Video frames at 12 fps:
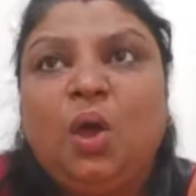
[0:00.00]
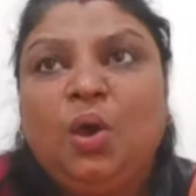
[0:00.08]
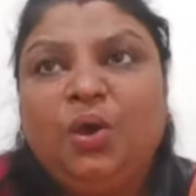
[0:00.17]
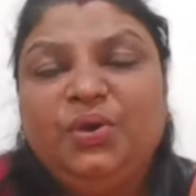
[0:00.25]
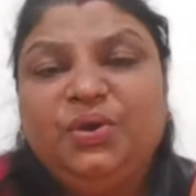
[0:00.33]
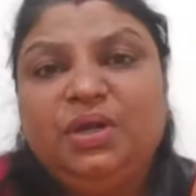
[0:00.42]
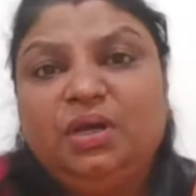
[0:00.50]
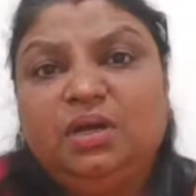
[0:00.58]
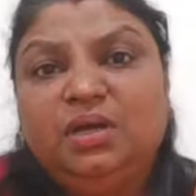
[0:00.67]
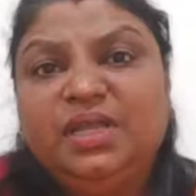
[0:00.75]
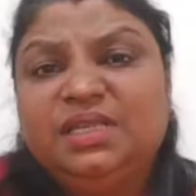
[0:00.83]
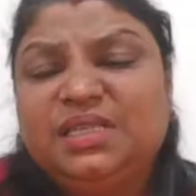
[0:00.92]

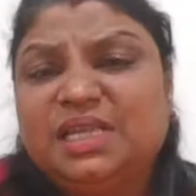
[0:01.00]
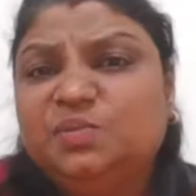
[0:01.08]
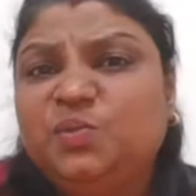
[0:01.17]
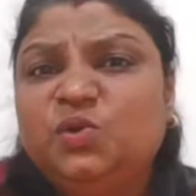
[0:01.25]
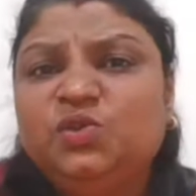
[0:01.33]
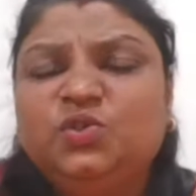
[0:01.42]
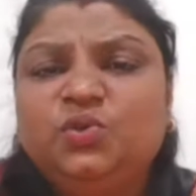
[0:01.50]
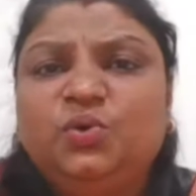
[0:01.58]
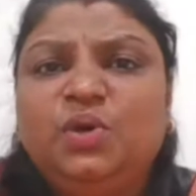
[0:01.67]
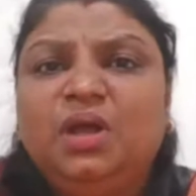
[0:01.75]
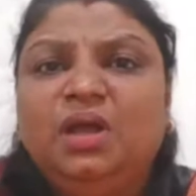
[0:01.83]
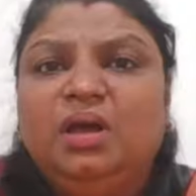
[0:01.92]
or he's exposed
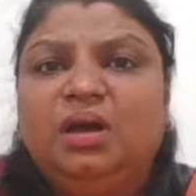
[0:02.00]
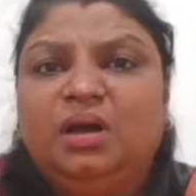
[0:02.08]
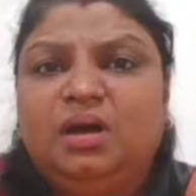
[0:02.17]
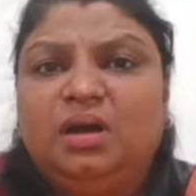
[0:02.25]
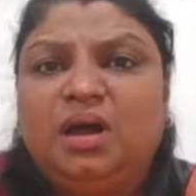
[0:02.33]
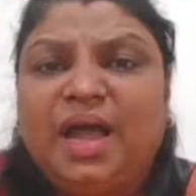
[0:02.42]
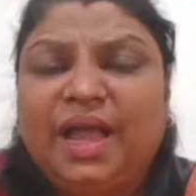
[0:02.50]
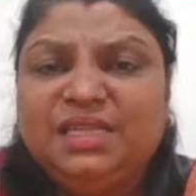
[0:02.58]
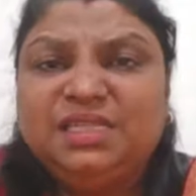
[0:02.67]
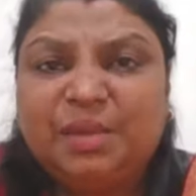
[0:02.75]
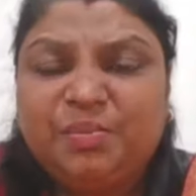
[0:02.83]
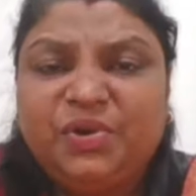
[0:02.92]
to
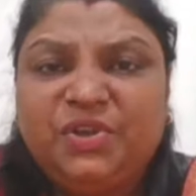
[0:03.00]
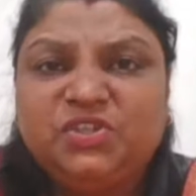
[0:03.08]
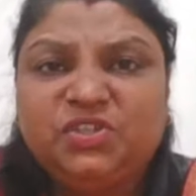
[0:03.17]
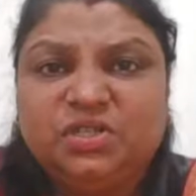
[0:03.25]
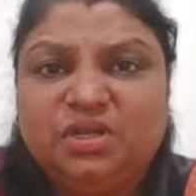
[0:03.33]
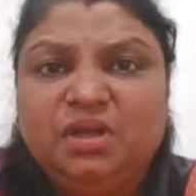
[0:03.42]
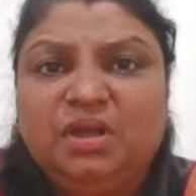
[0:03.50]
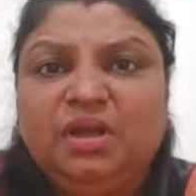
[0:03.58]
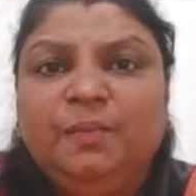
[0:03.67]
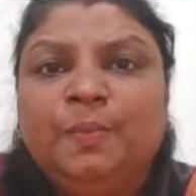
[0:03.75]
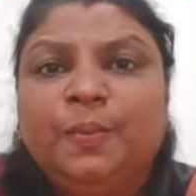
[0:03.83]
high temperature,